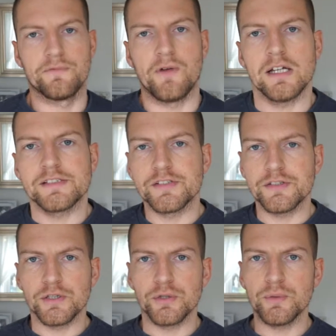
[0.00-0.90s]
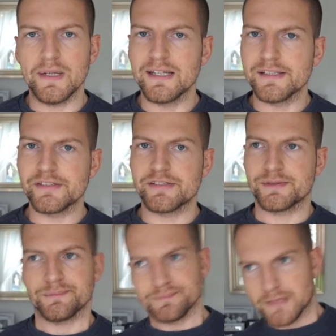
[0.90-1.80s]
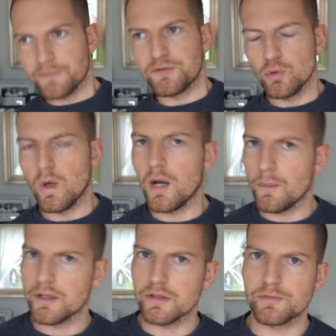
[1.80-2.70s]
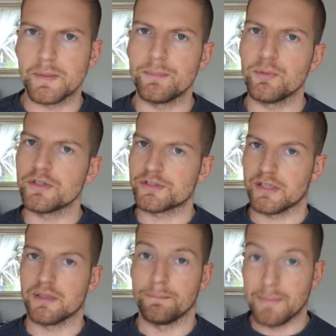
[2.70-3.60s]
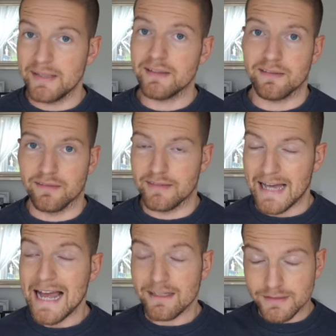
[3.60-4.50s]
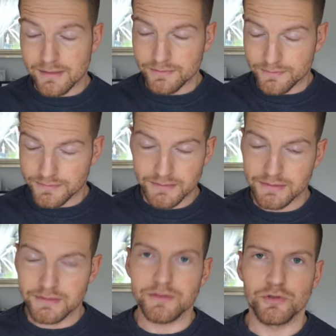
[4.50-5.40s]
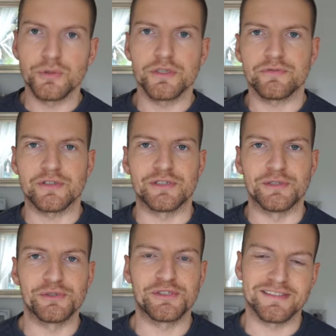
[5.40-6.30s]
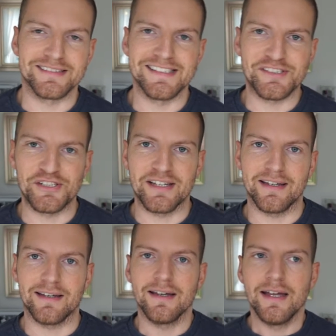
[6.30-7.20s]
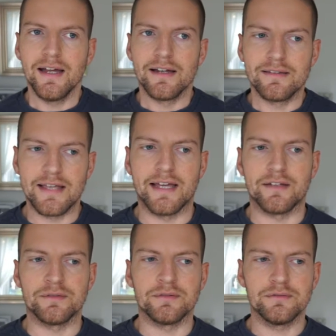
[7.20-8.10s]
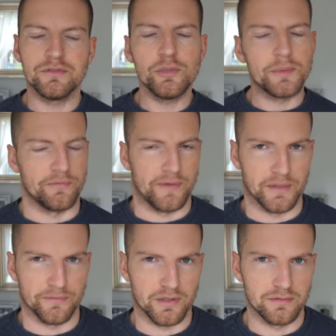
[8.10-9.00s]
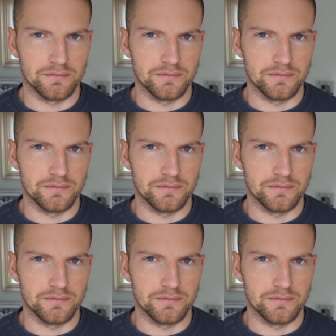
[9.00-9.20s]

advice to you is, if you are one of those people that's gonna make that fucking New Year's resolution this year, then do me a favour.